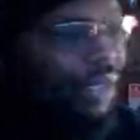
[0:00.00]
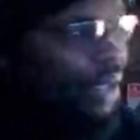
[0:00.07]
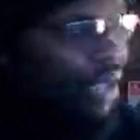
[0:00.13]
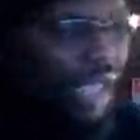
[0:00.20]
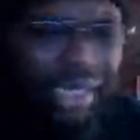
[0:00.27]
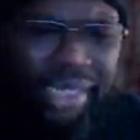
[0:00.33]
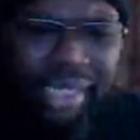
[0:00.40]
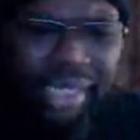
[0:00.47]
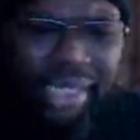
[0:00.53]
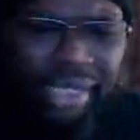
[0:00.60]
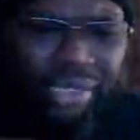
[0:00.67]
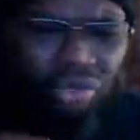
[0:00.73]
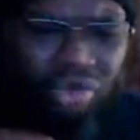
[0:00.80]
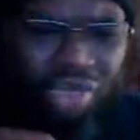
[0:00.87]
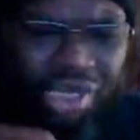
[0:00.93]
And then
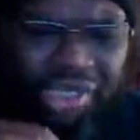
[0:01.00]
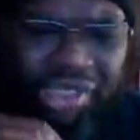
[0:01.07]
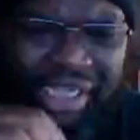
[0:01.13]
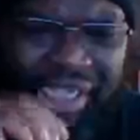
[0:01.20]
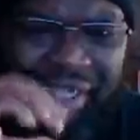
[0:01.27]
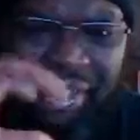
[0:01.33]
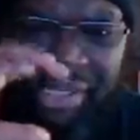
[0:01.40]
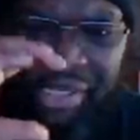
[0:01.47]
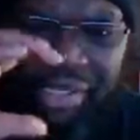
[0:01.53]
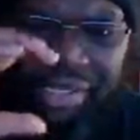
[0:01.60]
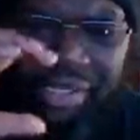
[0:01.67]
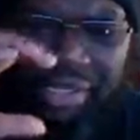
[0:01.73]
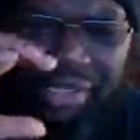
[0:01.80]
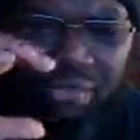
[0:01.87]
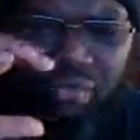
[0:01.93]
you need to take
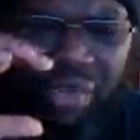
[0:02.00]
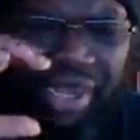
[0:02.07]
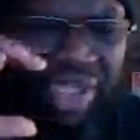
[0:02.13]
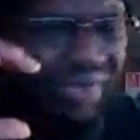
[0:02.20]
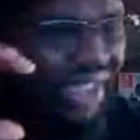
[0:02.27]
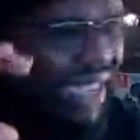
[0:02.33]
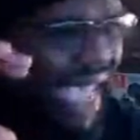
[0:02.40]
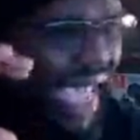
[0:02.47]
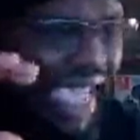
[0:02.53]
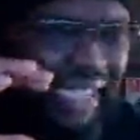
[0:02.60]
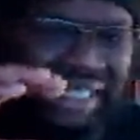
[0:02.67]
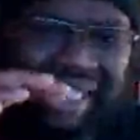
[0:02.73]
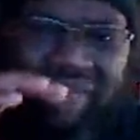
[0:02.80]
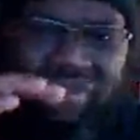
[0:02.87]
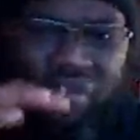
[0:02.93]
whatever tag
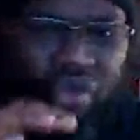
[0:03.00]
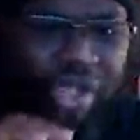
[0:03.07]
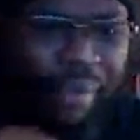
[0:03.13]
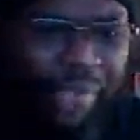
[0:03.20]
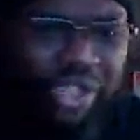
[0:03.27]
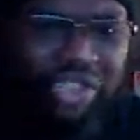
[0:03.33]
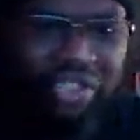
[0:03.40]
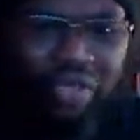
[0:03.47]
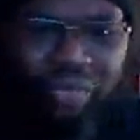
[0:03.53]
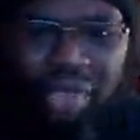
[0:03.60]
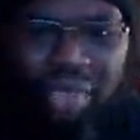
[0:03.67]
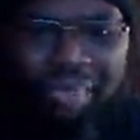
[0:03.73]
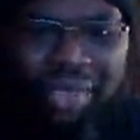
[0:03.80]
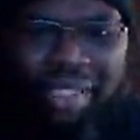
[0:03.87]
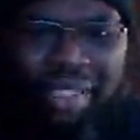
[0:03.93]
teams you can muster
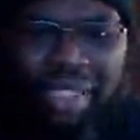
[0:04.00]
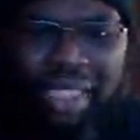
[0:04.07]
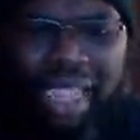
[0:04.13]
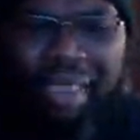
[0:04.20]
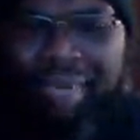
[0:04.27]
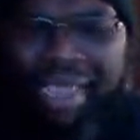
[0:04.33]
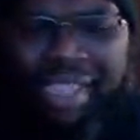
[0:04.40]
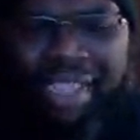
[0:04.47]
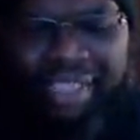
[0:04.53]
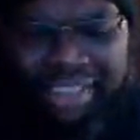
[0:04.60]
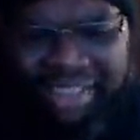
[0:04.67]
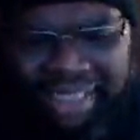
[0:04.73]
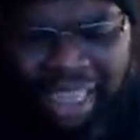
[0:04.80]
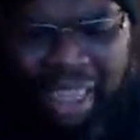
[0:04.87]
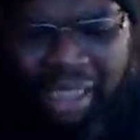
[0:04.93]
up and make a
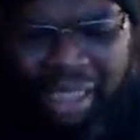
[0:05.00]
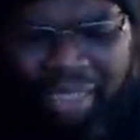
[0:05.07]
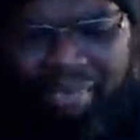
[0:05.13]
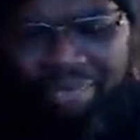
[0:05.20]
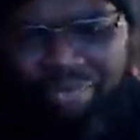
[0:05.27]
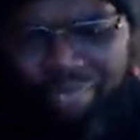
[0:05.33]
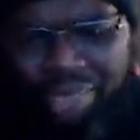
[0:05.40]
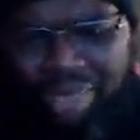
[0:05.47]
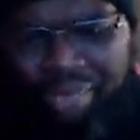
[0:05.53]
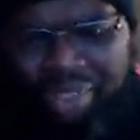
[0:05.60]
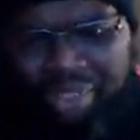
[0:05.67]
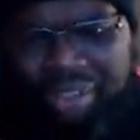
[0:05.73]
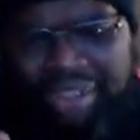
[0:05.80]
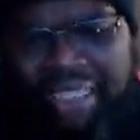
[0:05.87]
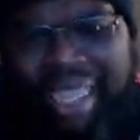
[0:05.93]
solid
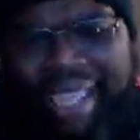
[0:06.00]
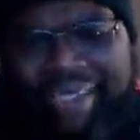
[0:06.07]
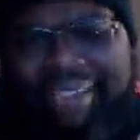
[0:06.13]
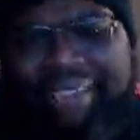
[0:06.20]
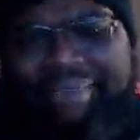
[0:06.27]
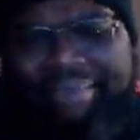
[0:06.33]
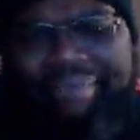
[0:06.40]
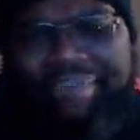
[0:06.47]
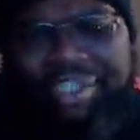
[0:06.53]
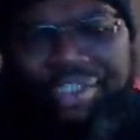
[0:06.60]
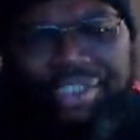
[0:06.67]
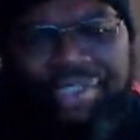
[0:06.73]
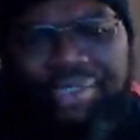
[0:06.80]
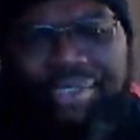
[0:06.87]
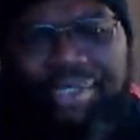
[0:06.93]
women's tag team
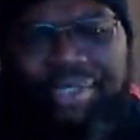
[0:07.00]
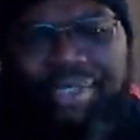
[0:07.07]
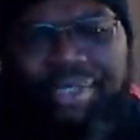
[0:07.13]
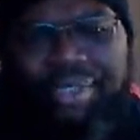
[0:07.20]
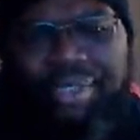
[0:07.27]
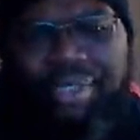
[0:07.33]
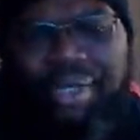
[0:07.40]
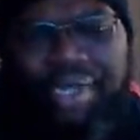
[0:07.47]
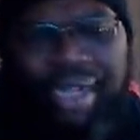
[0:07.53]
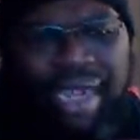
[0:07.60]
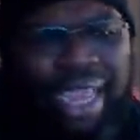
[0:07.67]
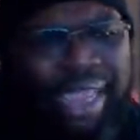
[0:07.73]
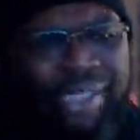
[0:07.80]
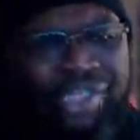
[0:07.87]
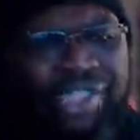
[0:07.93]
division.
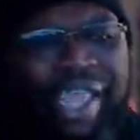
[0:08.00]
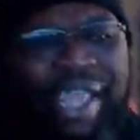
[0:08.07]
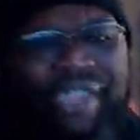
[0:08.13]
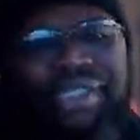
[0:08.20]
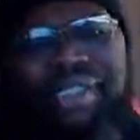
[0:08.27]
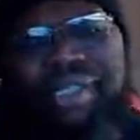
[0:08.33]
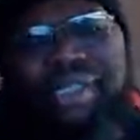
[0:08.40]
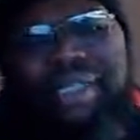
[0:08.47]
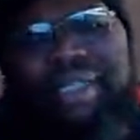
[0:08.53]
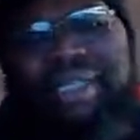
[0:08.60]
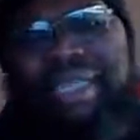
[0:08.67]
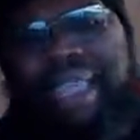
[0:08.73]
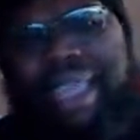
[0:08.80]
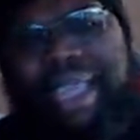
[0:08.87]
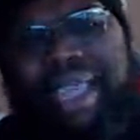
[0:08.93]
Nia Jax
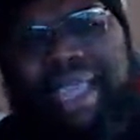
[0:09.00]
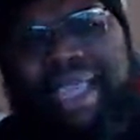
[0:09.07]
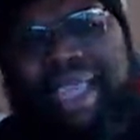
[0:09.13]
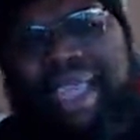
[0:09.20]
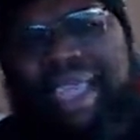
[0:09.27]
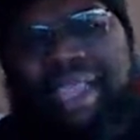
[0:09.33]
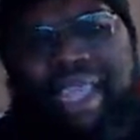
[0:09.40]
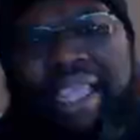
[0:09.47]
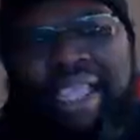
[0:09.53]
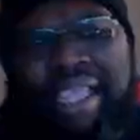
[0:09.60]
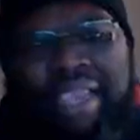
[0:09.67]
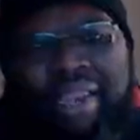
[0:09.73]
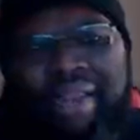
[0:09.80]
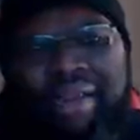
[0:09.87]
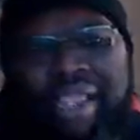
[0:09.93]

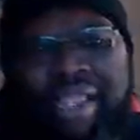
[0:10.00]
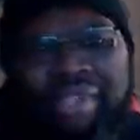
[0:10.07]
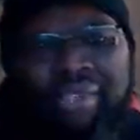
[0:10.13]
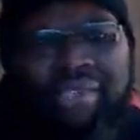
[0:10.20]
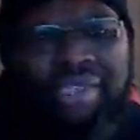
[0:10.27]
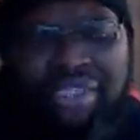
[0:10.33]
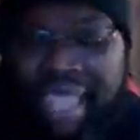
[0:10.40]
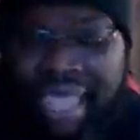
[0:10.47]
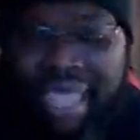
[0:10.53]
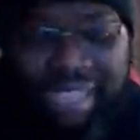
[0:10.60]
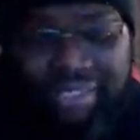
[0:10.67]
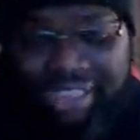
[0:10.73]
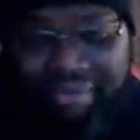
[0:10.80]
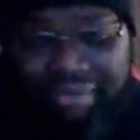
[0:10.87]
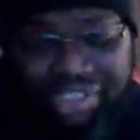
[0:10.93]
and the tag
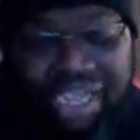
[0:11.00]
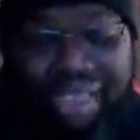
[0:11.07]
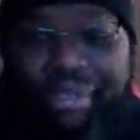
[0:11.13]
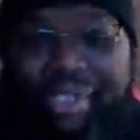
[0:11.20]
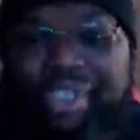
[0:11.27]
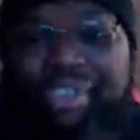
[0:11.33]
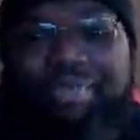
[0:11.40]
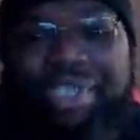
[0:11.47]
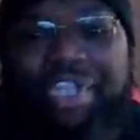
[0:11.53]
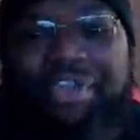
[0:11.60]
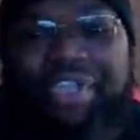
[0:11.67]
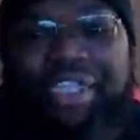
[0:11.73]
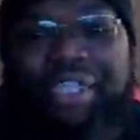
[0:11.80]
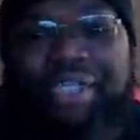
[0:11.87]
team champions, period.